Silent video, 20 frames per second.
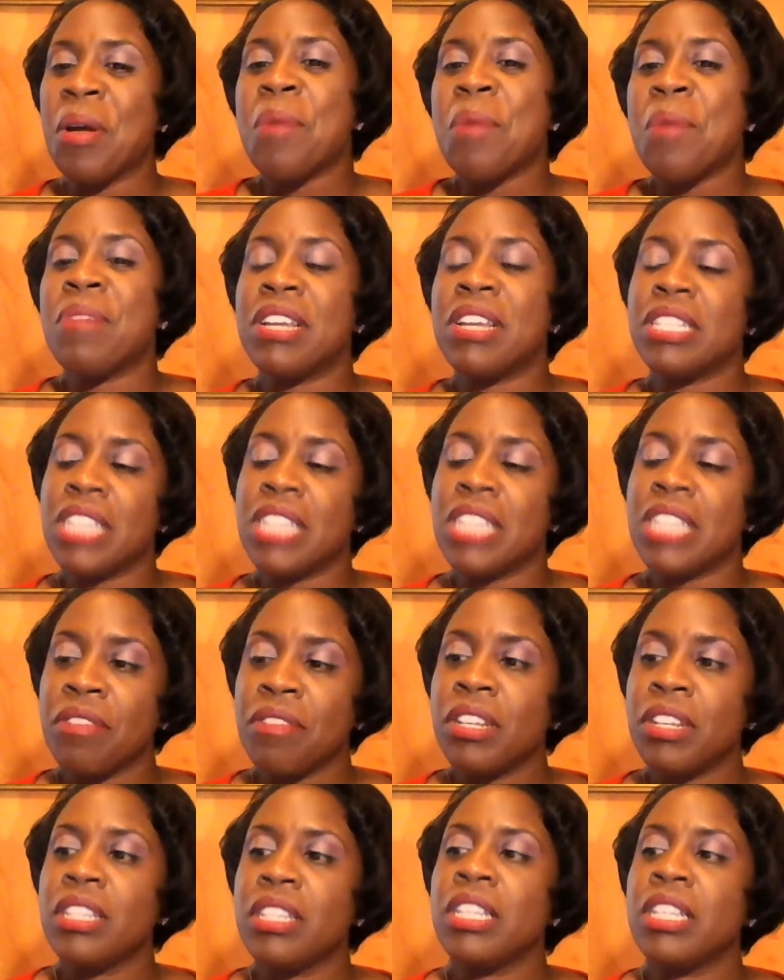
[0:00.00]
but
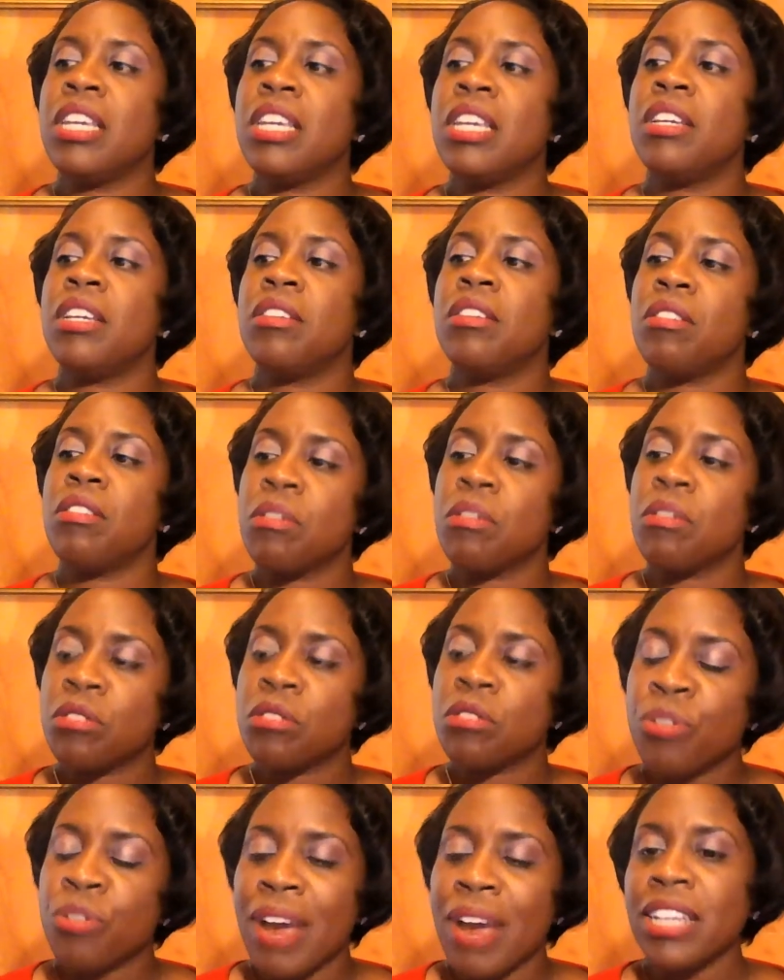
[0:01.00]
definitely
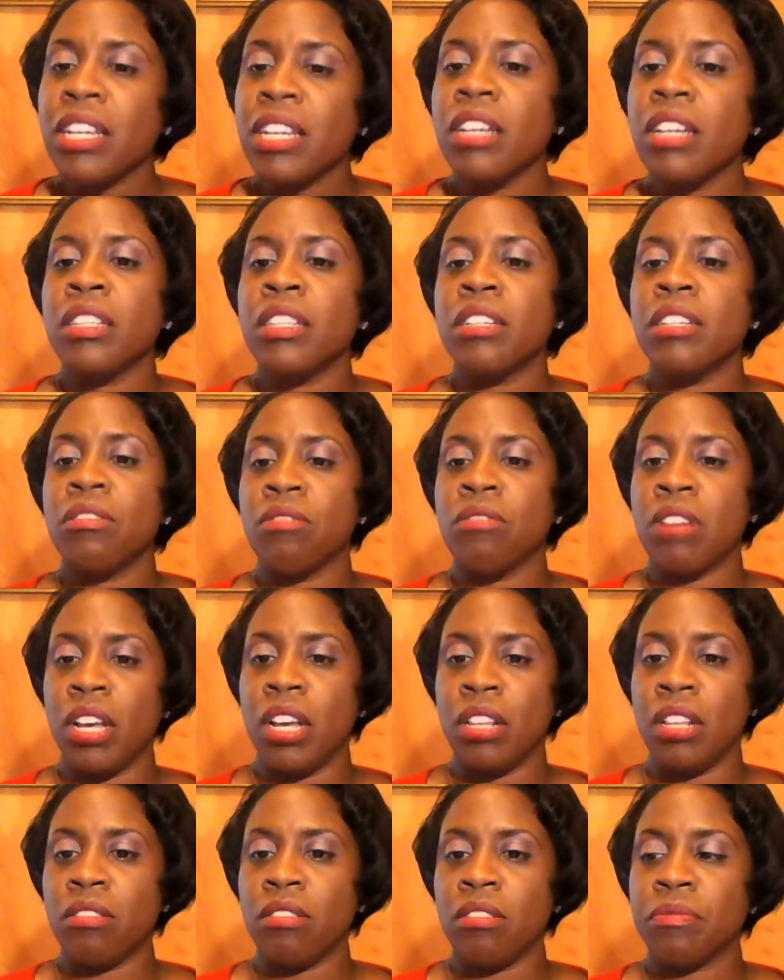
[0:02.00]
try a little
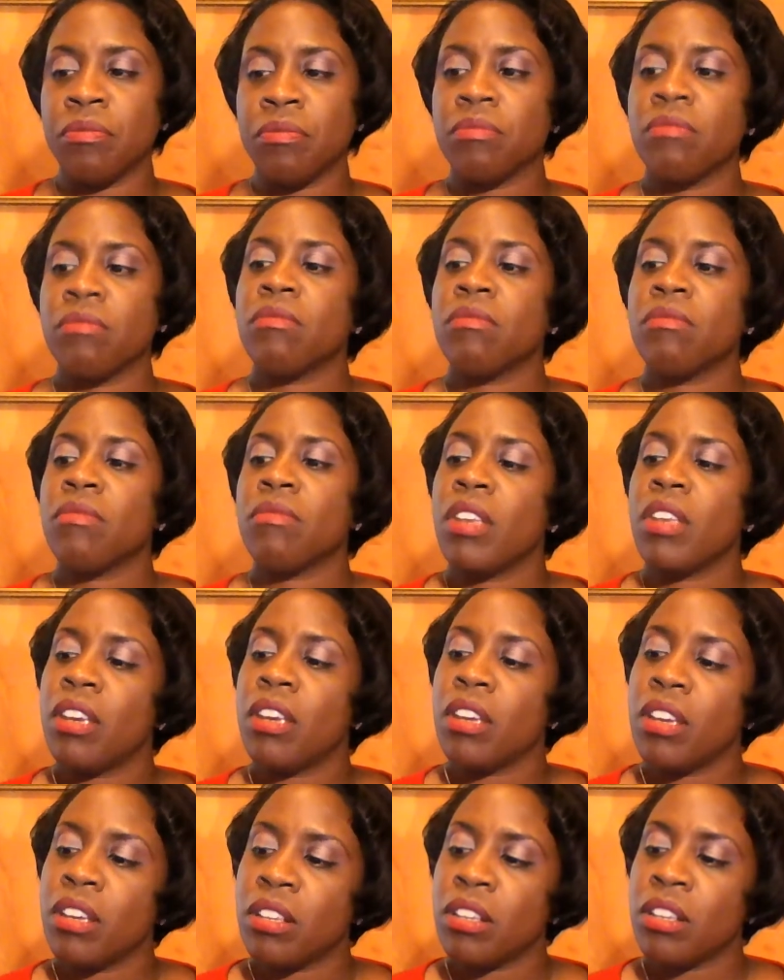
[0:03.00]
color.
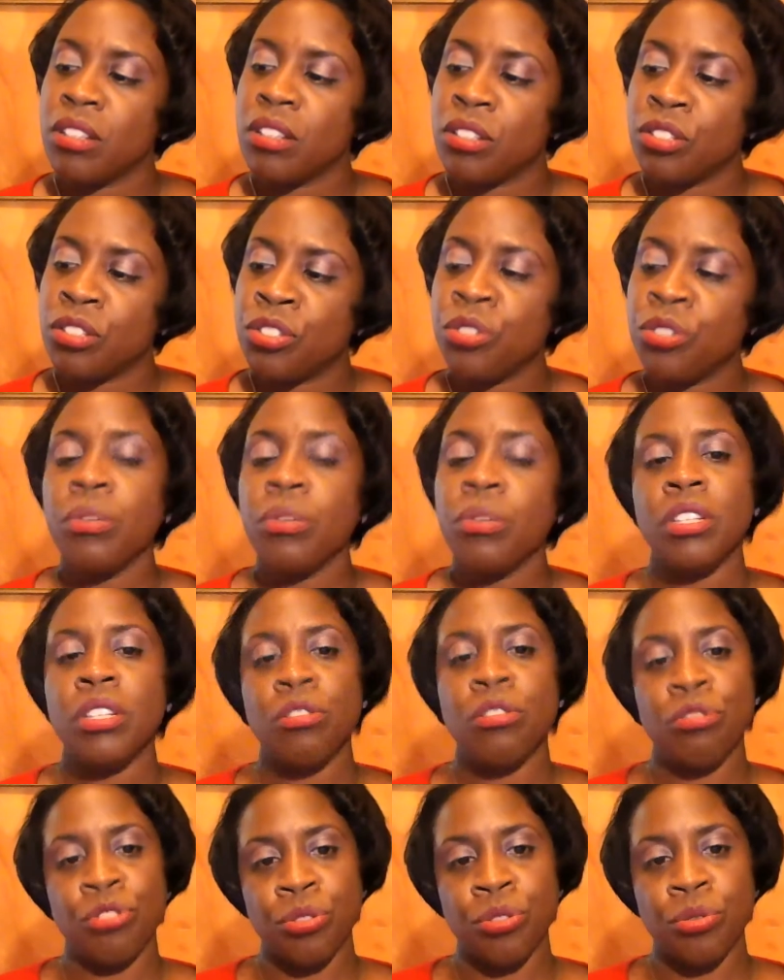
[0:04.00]
Do a
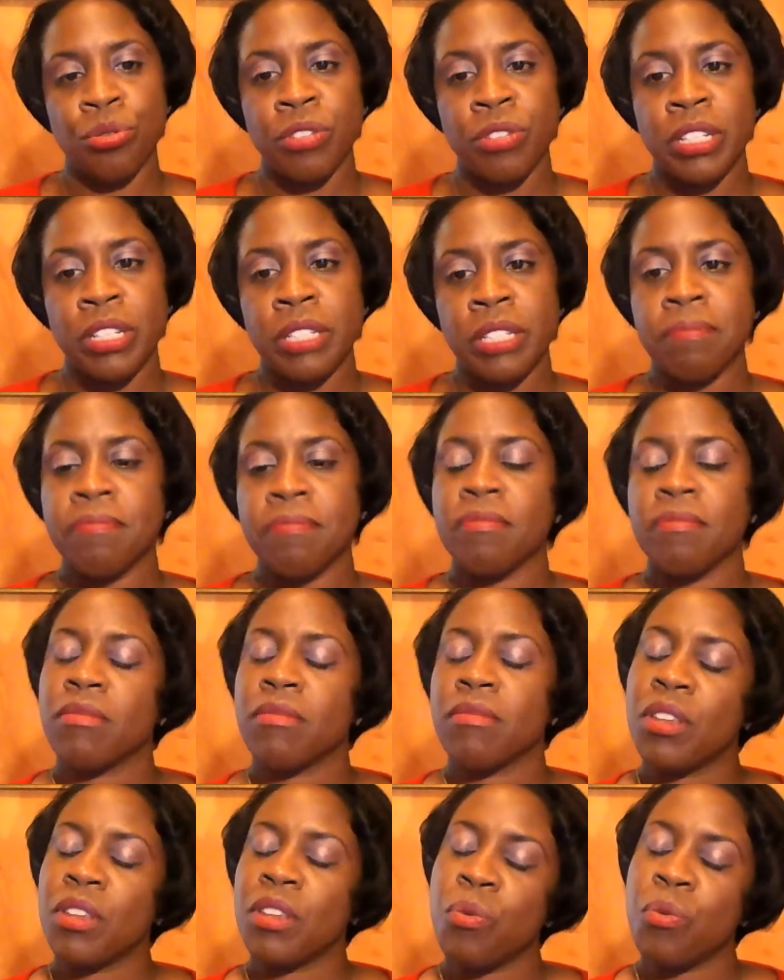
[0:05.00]
little jewelry.
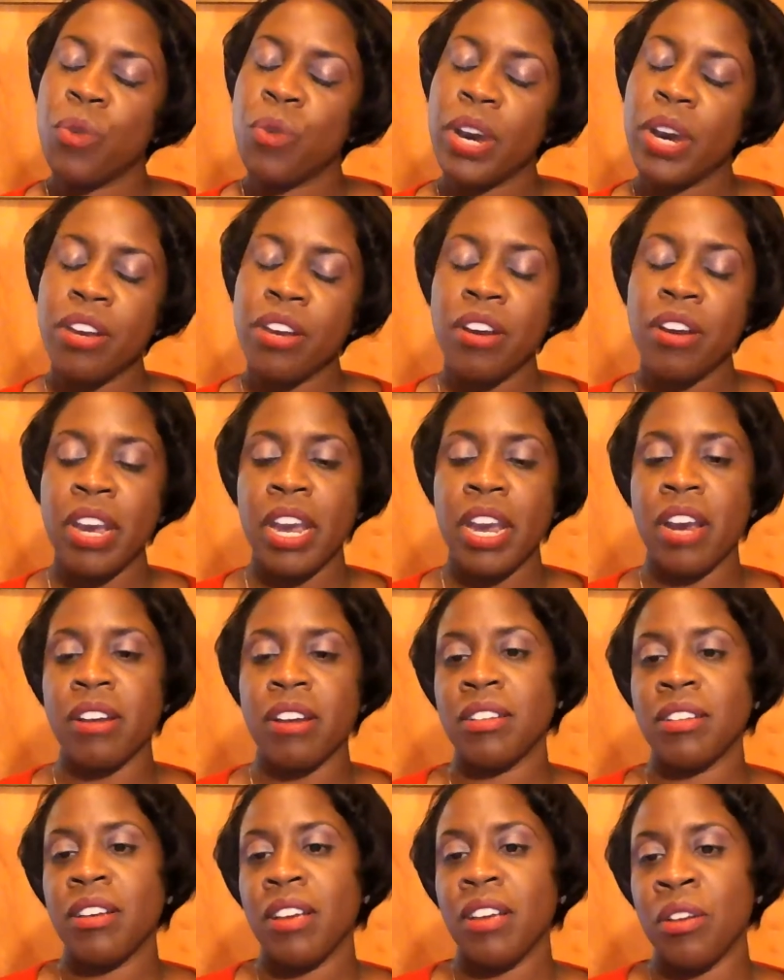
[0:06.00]
Wear your
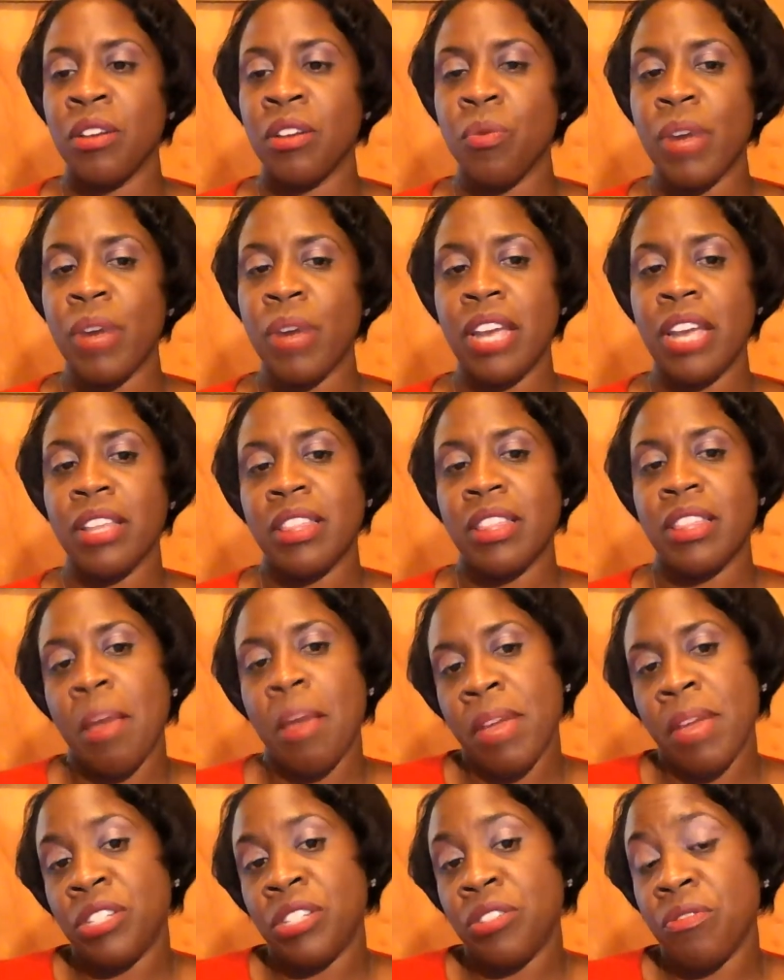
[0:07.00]
hair in a way that
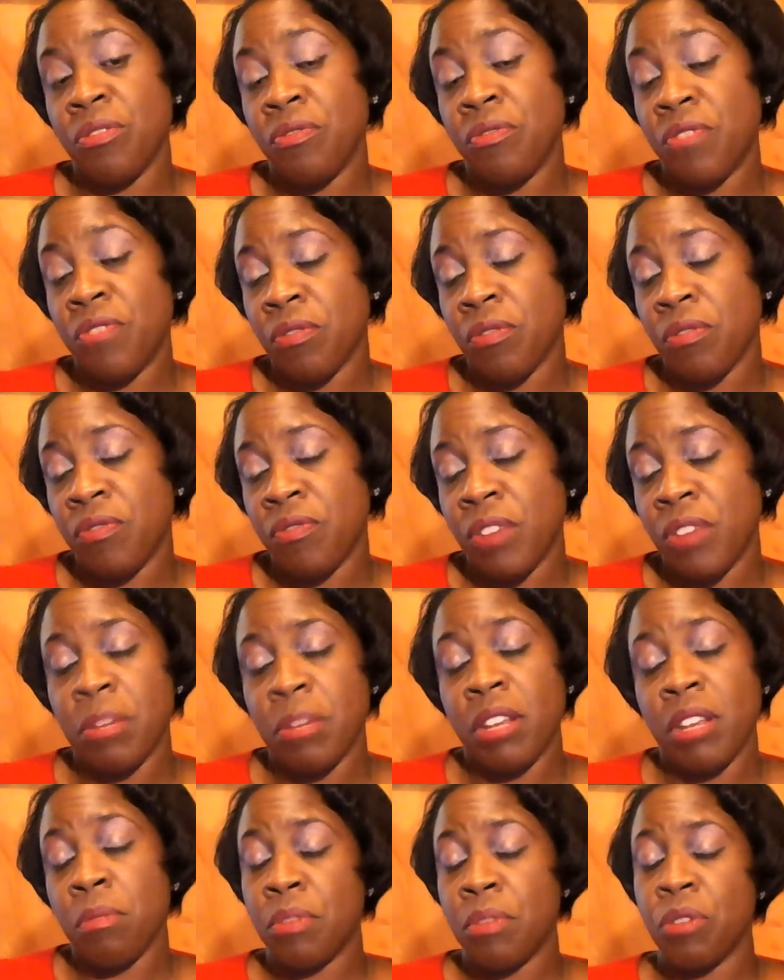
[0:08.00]
makes you feel
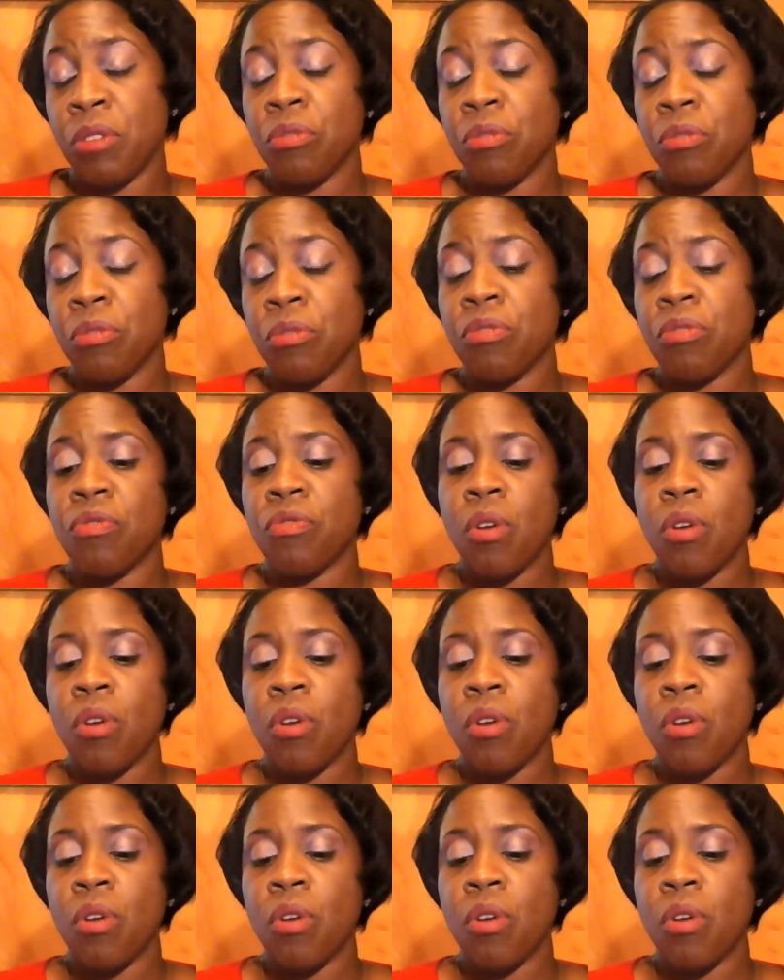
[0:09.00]
feminine and beautiful